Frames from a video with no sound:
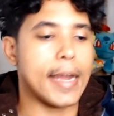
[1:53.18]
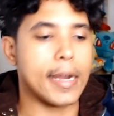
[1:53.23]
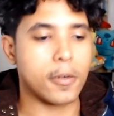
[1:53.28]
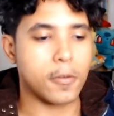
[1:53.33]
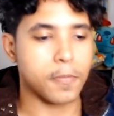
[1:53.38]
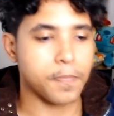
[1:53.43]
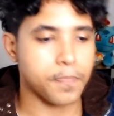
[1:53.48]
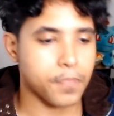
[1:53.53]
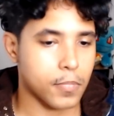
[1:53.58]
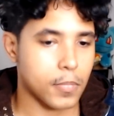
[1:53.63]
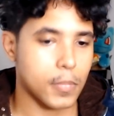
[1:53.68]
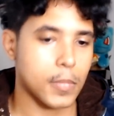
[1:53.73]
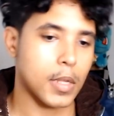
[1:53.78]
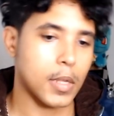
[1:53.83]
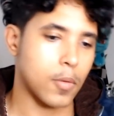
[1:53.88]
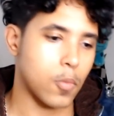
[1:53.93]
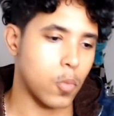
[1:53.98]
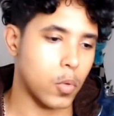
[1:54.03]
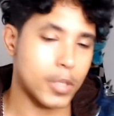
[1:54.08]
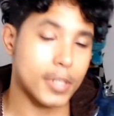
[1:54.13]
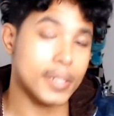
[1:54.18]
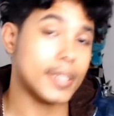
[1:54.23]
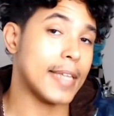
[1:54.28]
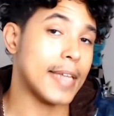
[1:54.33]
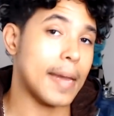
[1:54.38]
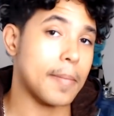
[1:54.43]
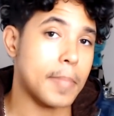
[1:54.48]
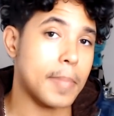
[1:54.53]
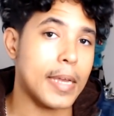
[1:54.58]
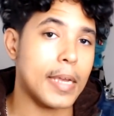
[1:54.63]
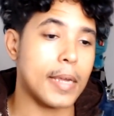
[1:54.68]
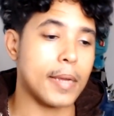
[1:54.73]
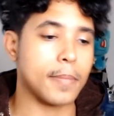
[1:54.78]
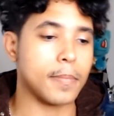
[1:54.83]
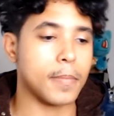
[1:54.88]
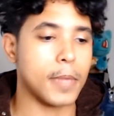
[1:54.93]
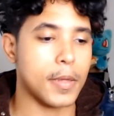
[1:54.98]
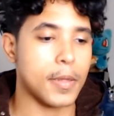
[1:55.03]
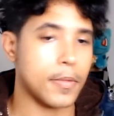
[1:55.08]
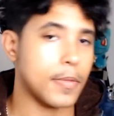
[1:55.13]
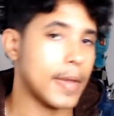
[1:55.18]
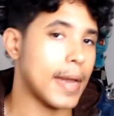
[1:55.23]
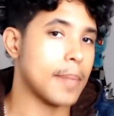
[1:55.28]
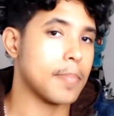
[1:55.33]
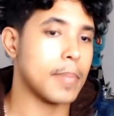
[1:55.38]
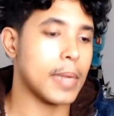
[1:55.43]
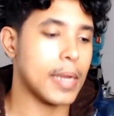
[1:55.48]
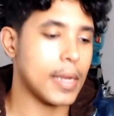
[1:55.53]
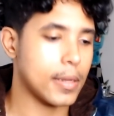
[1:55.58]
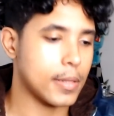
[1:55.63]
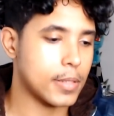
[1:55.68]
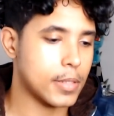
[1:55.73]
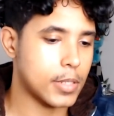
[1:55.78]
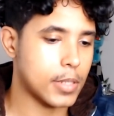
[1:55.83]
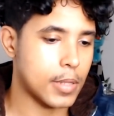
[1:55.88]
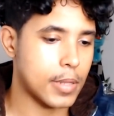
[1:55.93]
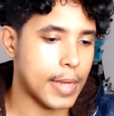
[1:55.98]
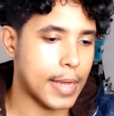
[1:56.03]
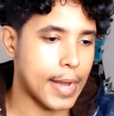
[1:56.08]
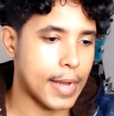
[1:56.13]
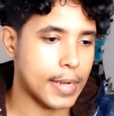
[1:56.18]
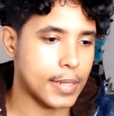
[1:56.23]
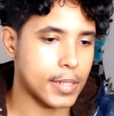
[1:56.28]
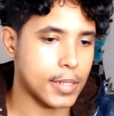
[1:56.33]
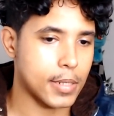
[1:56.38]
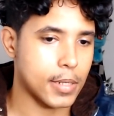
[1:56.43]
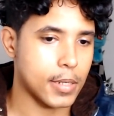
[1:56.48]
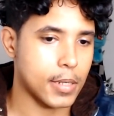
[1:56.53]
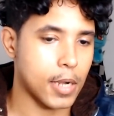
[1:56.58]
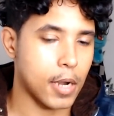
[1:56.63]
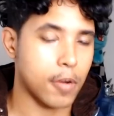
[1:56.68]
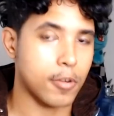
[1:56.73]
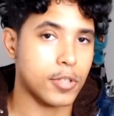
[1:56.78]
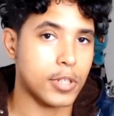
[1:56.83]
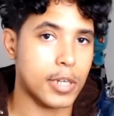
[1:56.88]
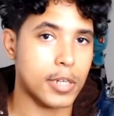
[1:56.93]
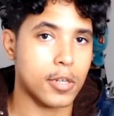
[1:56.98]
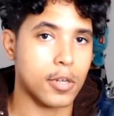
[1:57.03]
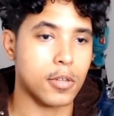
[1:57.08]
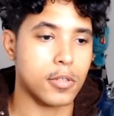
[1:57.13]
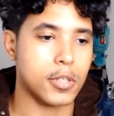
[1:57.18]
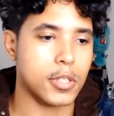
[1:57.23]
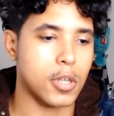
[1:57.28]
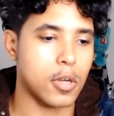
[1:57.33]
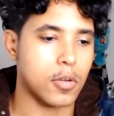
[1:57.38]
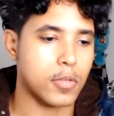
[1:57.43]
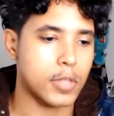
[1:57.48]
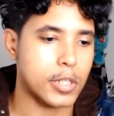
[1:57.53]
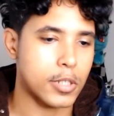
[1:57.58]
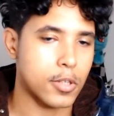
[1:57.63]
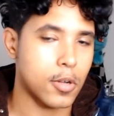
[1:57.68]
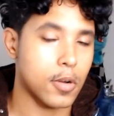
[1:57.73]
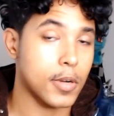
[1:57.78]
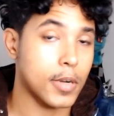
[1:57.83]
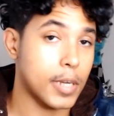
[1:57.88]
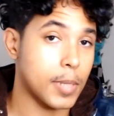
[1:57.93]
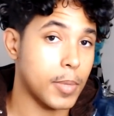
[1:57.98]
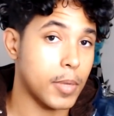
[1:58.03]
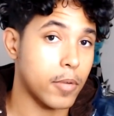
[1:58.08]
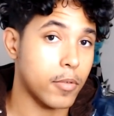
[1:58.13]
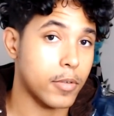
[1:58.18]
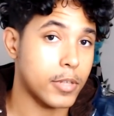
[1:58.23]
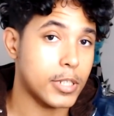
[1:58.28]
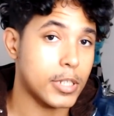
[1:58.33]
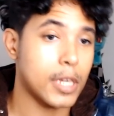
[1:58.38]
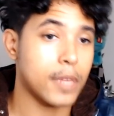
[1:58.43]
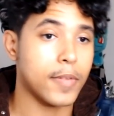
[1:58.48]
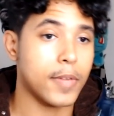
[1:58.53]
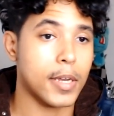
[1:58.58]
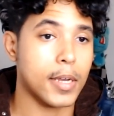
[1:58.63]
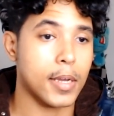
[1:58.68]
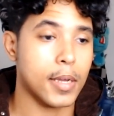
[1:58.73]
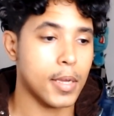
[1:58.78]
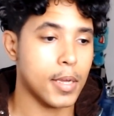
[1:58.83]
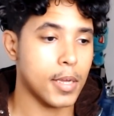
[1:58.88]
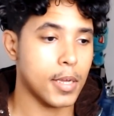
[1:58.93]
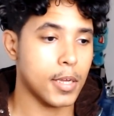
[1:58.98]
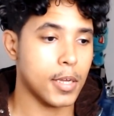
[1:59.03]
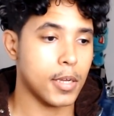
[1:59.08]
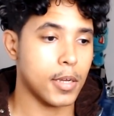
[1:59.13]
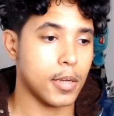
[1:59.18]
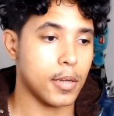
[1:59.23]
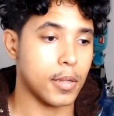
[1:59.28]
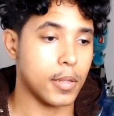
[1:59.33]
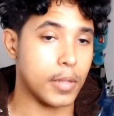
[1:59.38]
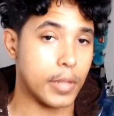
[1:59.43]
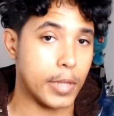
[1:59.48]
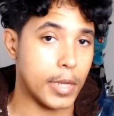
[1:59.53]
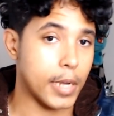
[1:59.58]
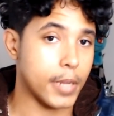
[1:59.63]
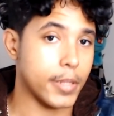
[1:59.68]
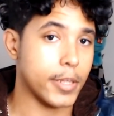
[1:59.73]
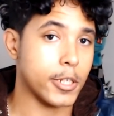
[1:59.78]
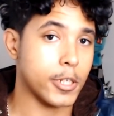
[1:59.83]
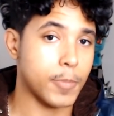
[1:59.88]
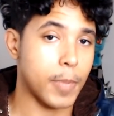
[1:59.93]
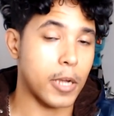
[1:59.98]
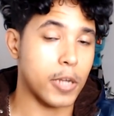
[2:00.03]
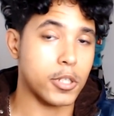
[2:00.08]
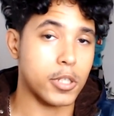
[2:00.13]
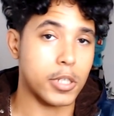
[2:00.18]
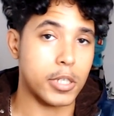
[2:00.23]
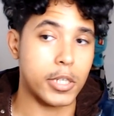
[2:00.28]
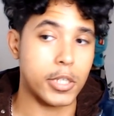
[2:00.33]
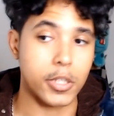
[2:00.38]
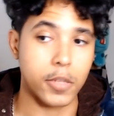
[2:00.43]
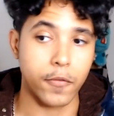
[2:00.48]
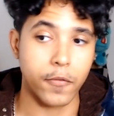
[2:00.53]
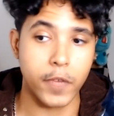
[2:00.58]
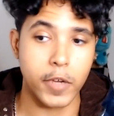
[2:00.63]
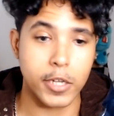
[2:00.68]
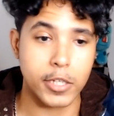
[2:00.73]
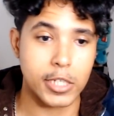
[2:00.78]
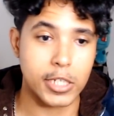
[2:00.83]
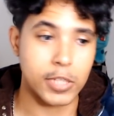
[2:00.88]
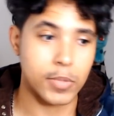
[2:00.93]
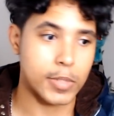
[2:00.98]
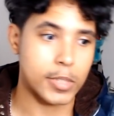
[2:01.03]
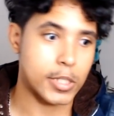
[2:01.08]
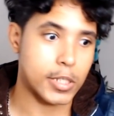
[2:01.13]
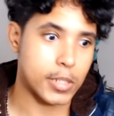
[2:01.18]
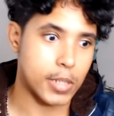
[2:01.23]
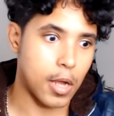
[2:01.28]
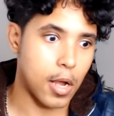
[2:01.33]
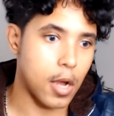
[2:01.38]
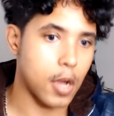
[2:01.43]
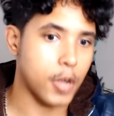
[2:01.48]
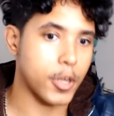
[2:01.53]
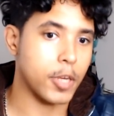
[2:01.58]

Now, what does that mean? That means that current-gen consoles is not going to be receiving the other Special Edition features, which is